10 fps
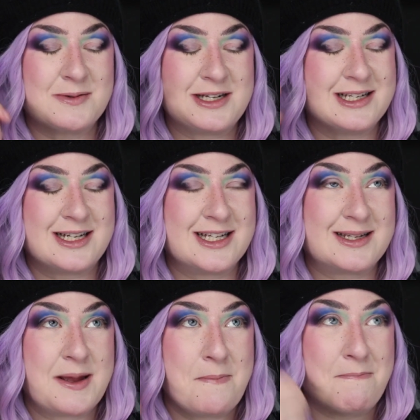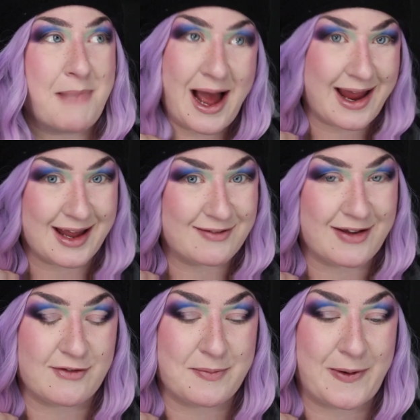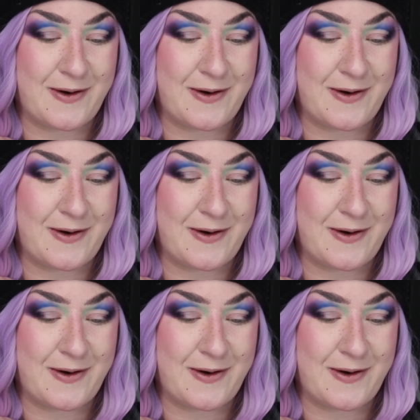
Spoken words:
which is just my favorite